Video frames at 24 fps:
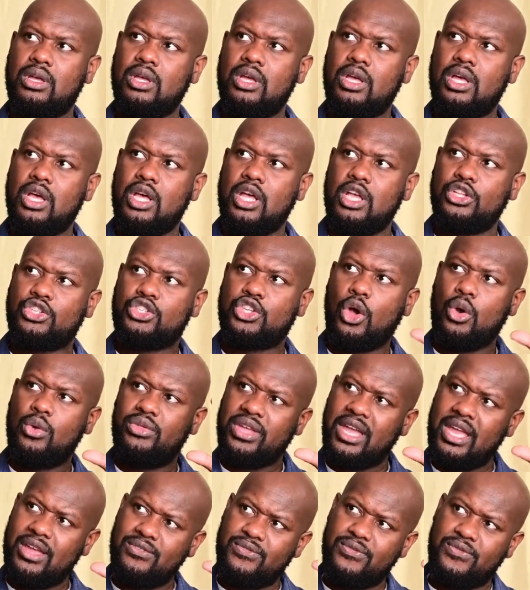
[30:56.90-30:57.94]
So
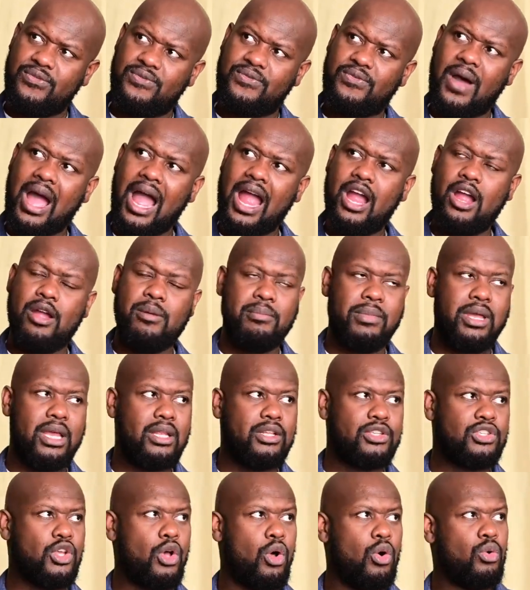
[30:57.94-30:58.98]
the environment,
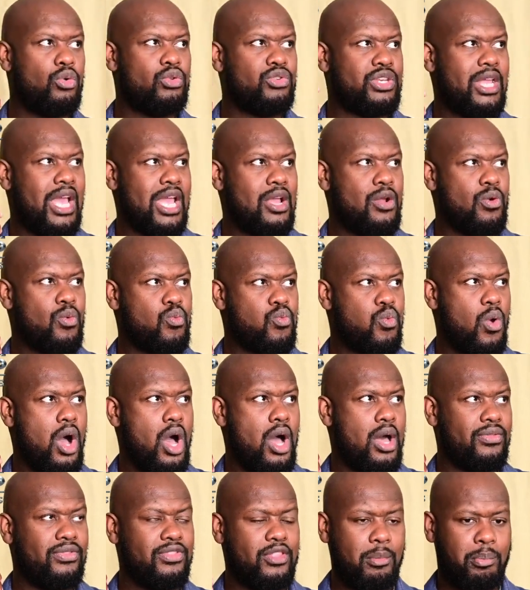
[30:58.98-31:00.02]
so day
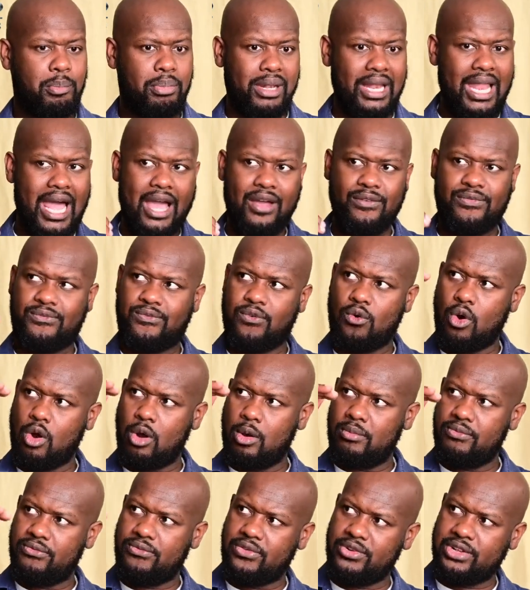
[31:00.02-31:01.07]
one, the platform
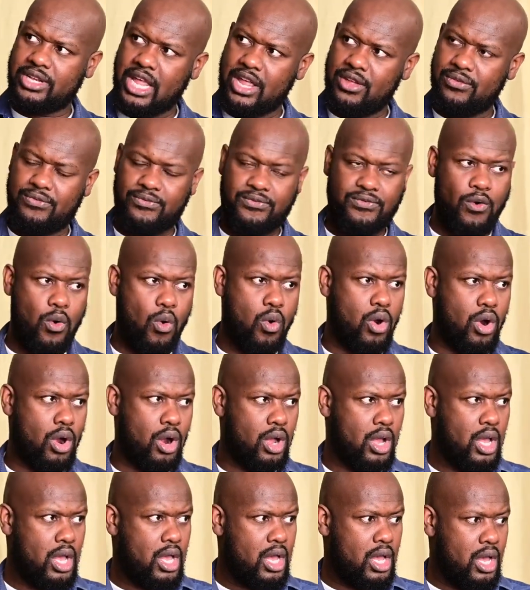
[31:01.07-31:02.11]
for day four,
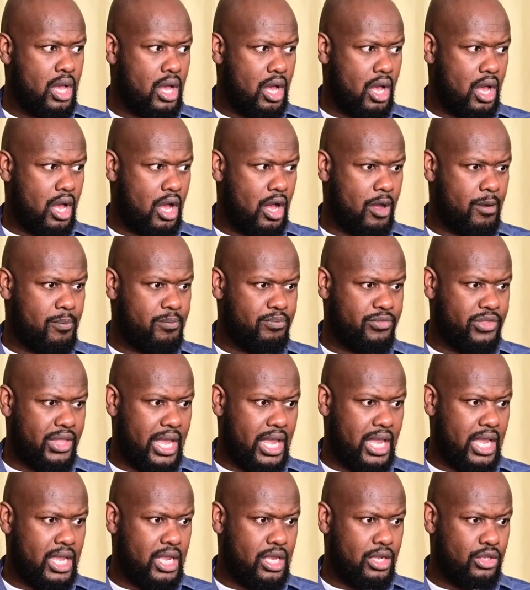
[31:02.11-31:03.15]
um,
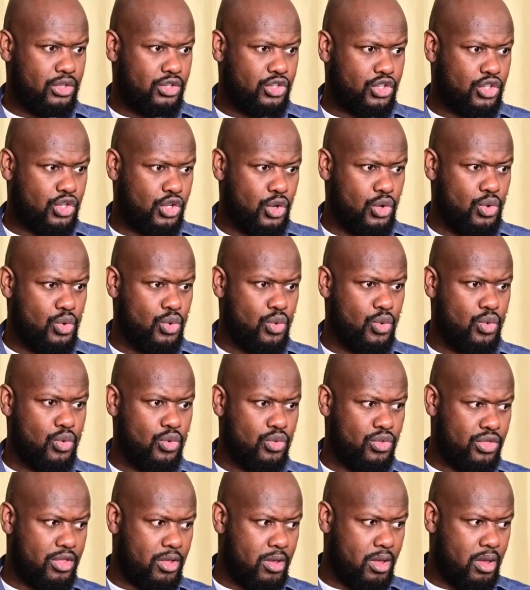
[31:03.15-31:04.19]
day two,
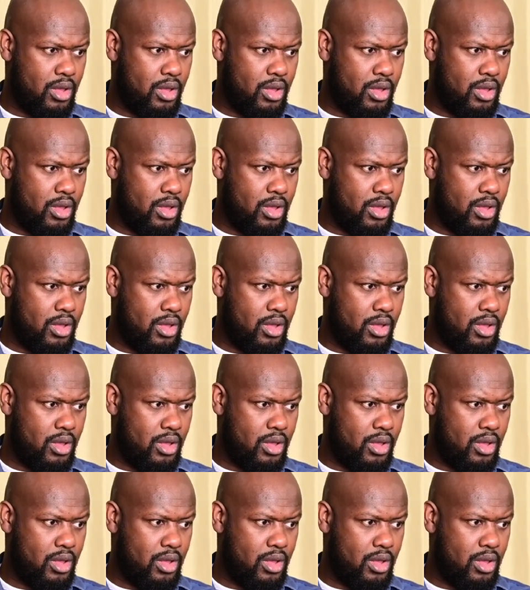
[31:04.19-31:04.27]
the